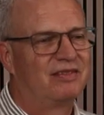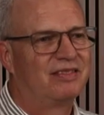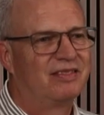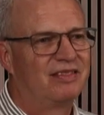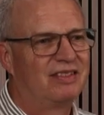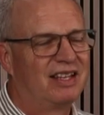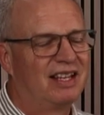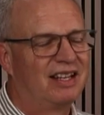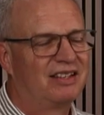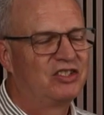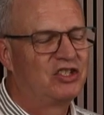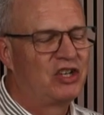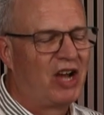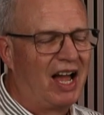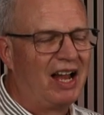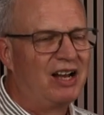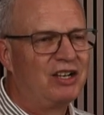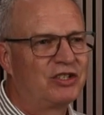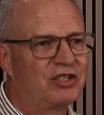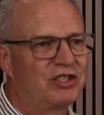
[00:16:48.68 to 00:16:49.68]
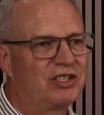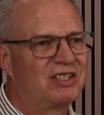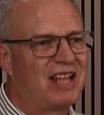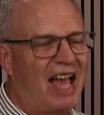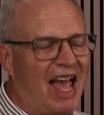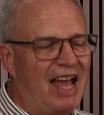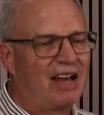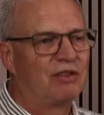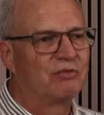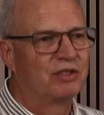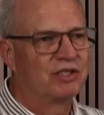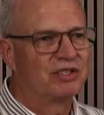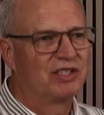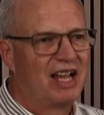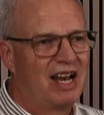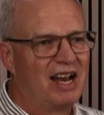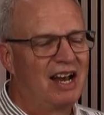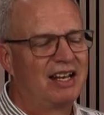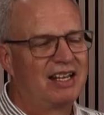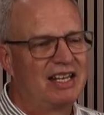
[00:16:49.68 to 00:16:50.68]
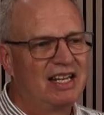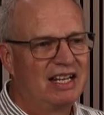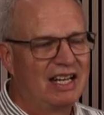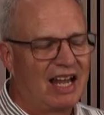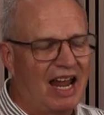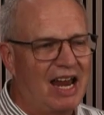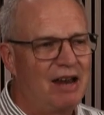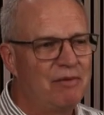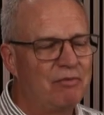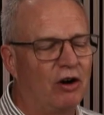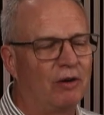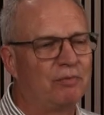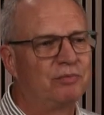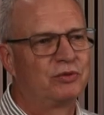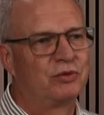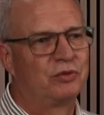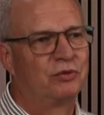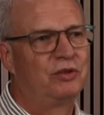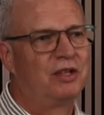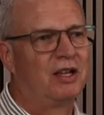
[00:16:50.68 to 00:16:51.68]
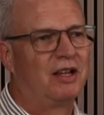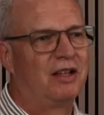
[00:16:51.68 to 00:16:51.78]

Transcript: the child's dad was there, and he came up to the